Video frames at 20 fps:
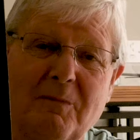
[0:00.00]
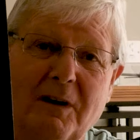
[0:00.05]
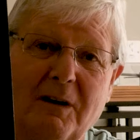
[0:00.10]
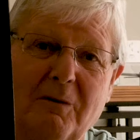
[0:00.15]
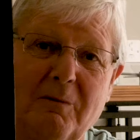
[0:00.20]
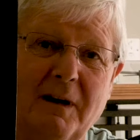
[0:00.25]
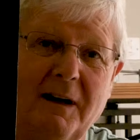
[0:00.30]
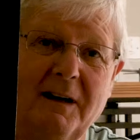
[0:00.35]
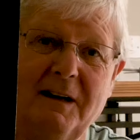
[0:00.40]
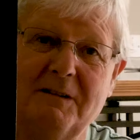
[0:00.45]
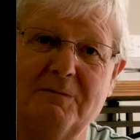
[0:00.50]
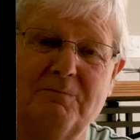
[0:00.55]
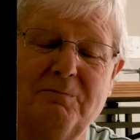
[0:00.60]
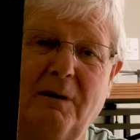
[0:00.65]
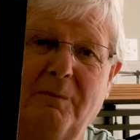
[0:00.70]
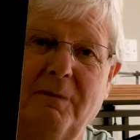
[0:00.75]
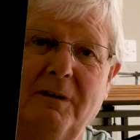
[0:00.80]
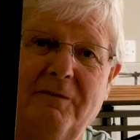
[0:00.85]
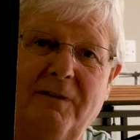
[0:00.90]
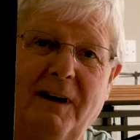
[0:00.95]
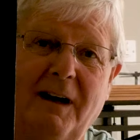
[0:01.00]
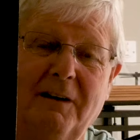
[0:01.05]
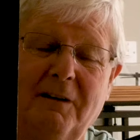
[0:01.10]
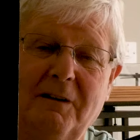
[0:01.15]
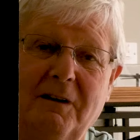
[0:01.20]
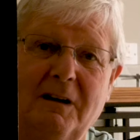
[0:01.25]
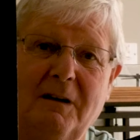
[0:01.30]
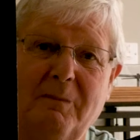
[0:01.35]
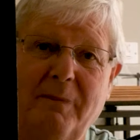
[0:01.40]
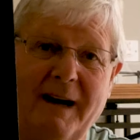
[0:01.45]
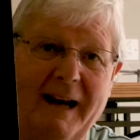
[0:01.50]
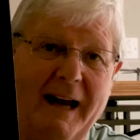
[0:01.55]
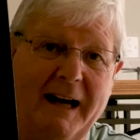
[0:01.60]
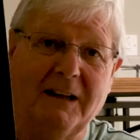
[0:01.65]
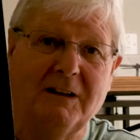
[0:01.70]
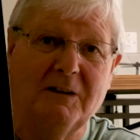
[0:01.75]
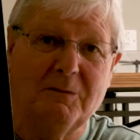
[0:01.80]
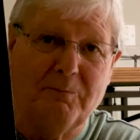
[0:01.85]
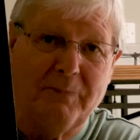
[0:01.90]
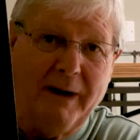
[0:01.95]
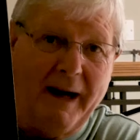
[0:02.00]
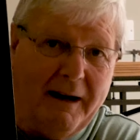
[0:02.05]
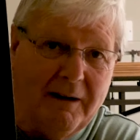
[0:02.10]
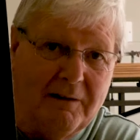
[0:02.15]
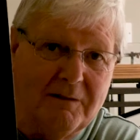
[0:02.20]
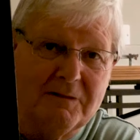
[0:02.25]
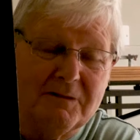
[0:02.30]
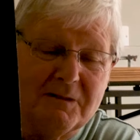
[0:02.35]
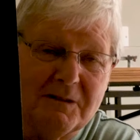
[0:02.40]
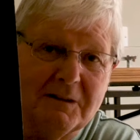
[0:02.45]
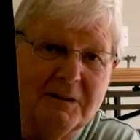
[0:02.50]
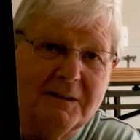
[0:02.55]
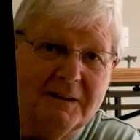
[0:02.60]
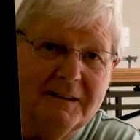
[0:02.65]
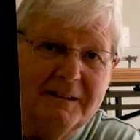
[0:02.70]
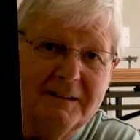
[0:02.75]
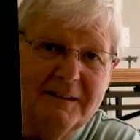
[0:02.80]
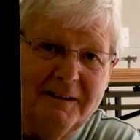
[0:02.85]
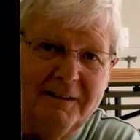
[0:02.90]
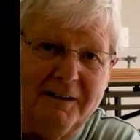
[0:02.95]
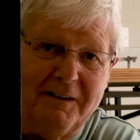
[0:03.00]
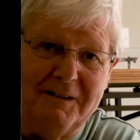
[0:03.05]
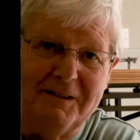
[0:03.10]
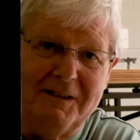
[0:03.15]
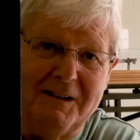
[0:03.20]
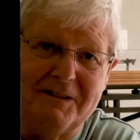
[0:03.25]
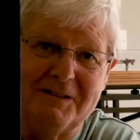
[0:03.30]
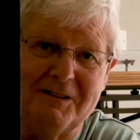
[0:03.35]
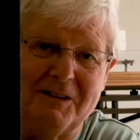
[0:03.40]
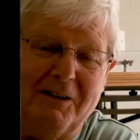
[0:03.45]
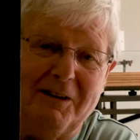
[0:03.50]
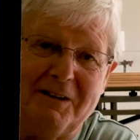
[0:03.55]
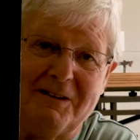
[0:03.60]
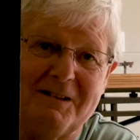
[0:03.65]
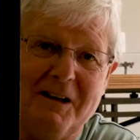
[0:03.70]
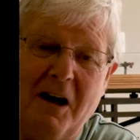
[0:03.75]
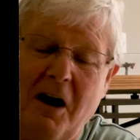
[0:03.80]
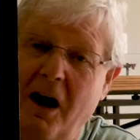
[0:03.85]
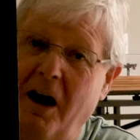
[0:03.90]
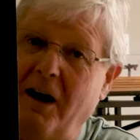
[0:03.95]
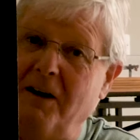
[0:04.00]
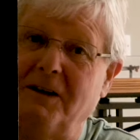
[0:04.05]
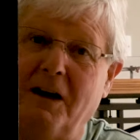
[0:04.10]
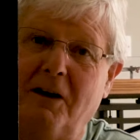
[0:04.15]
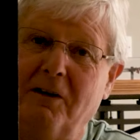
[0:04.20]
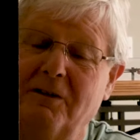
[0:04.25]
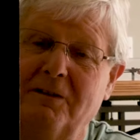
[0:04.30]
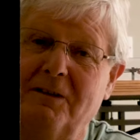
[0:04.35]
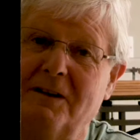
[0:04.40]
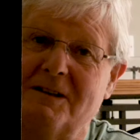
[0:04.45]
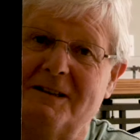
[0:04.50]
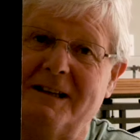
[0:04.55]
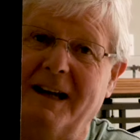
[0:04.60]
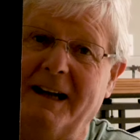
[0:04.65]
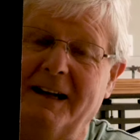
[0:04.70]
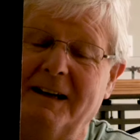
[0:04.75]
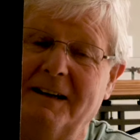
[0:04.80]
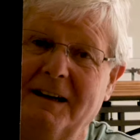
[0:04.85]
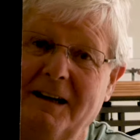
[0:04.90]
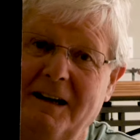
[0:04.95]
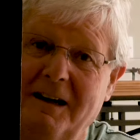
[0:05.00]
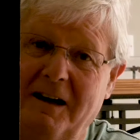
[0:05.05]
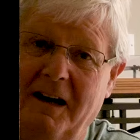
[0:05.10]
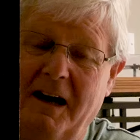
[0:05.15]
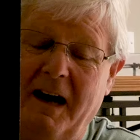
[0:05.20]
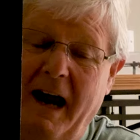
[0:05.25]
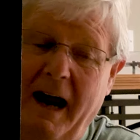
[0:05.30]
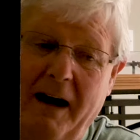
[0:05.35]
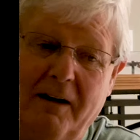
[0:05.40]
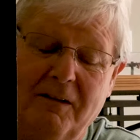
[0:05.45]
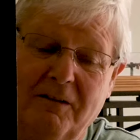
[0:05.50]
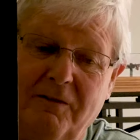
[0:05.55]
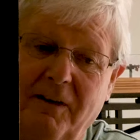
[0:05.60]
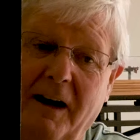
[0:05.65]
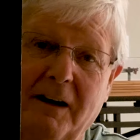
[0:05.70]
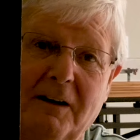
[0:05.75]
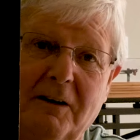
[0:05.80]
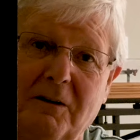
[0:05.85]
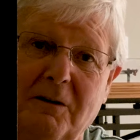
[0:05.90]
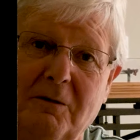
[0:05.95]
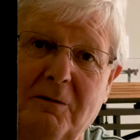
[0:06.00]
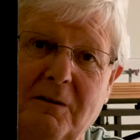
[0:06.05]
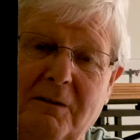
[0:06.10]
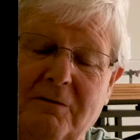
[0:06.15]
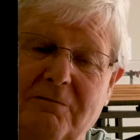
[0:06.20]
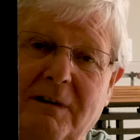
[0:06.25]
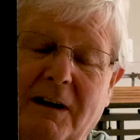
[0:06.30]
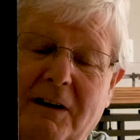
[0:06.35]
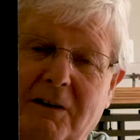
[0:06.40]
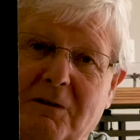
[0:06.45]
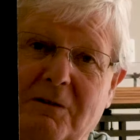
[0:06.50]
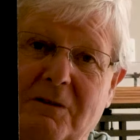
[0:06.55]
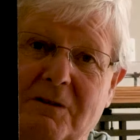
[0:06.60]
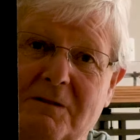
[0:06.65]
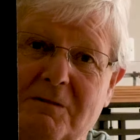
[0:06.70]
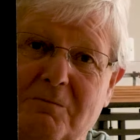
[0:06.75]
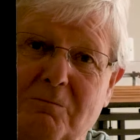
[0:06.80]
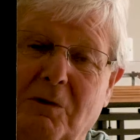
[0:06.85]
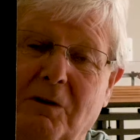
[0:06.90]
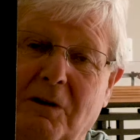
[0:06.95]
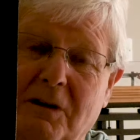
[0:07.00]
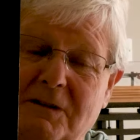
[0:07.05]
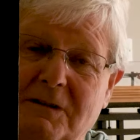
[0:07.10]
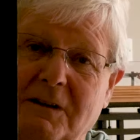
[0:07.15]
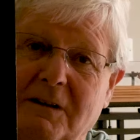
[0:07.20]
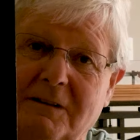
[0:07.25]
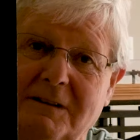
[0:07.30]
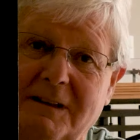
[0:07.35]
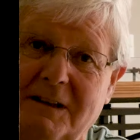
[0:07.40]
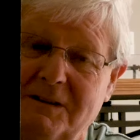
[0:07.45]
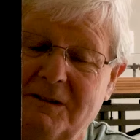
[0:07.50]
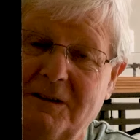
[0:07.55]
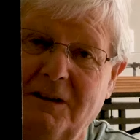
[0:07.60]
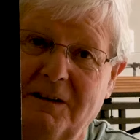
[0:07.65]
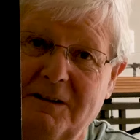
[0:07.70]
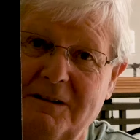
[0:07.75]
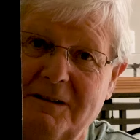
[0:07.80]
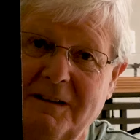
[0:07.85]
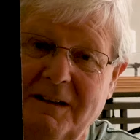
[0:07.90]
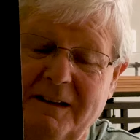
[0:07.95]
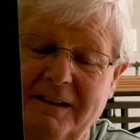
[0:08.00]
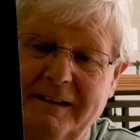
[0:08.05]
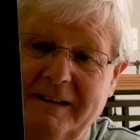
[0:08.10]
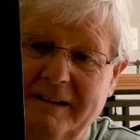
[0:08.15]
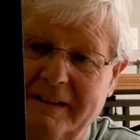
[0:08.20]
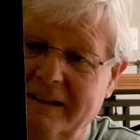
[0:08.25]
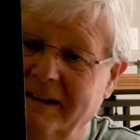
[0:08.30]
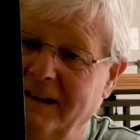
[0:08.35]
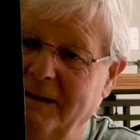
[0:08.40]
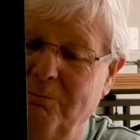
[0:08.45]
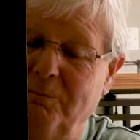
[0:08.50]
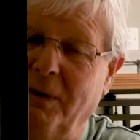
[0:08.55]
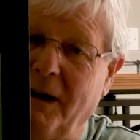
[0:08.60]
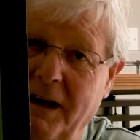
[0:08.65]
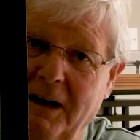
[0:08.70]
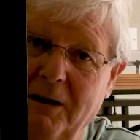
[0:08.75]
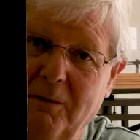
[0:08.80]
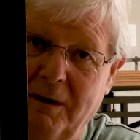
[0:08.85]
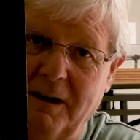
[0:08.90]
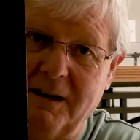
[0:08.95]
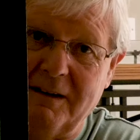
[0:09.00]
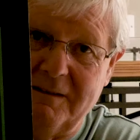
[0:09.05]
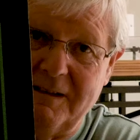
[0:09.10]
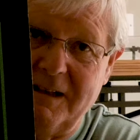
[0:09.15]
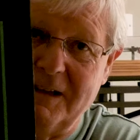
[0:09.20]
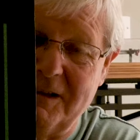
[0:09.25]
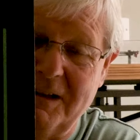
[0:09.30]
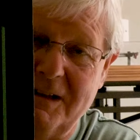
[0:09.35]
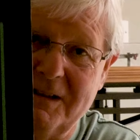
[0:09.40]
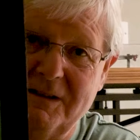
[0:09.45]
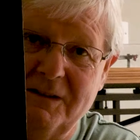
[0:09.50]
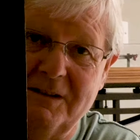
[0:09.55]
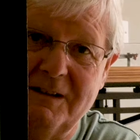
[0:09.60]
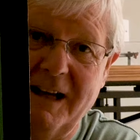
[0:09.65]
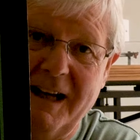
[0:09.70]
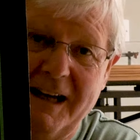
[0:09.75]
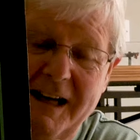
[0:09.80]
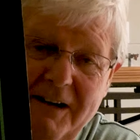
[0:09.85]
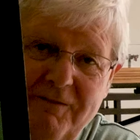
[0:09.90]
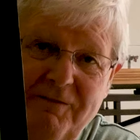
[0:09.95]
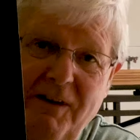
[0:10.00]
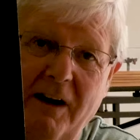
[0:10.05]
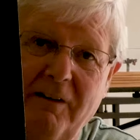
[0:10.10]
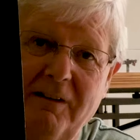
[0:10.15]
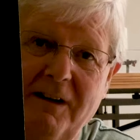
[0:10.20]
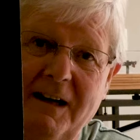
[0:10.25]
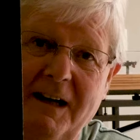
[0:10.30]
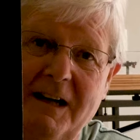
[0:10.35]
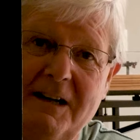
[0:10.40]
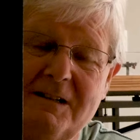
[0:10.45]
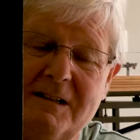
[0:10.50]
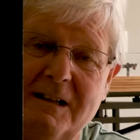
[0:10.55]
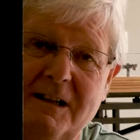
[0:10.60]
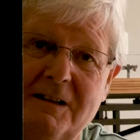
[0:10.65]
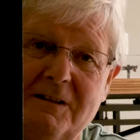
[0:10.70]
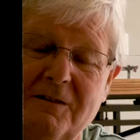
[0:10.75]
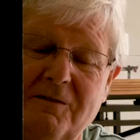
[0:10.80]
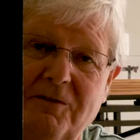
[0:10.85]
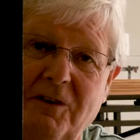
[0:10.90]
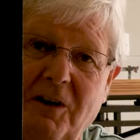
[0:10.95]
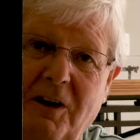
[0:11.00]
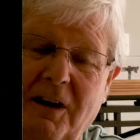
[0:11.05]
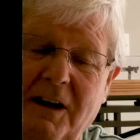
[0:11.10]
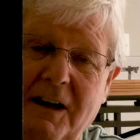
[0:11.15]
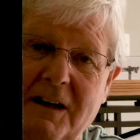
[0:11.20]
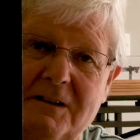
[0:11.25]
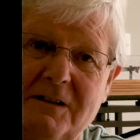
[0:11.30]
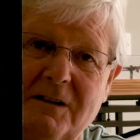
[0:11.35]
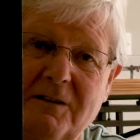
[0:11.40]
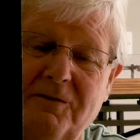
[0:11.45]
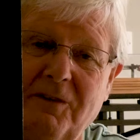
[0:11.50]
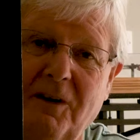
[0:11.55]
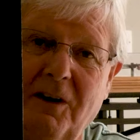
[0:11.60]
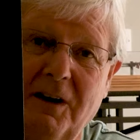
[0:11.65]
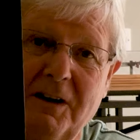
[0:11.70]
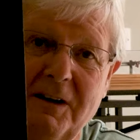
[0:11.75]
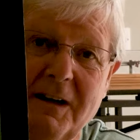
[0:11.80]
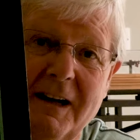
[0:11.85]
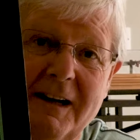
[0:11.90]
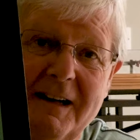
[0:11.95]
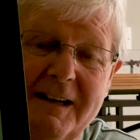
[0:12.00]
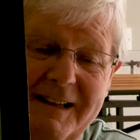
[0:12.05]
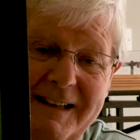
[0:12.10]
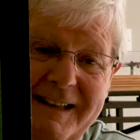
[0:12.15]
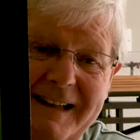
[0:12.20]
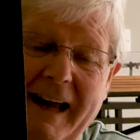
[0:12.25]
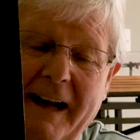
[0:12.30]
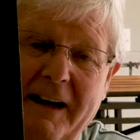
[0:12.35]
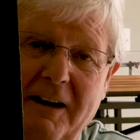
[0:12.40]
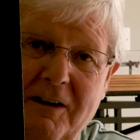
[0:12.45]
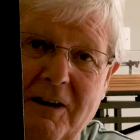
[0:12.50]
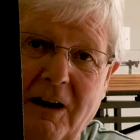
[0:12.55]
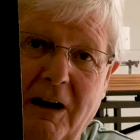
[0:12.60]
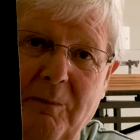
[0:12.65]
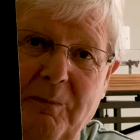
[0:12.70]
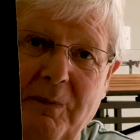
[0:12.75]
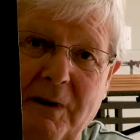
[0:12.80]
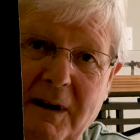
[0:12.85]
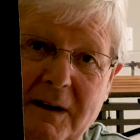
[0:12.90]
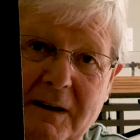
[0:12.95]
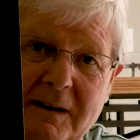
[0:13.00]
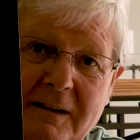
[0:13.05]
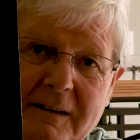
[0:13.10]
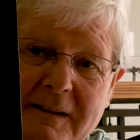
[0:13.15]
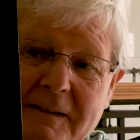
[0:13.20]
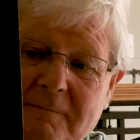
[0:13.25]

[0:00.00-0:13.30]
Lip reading: by the way, is probably valued at about £8 on Discogs. I don't understand how the value of records works on Discogs. But anyway, this is very easy to find. Get a copy.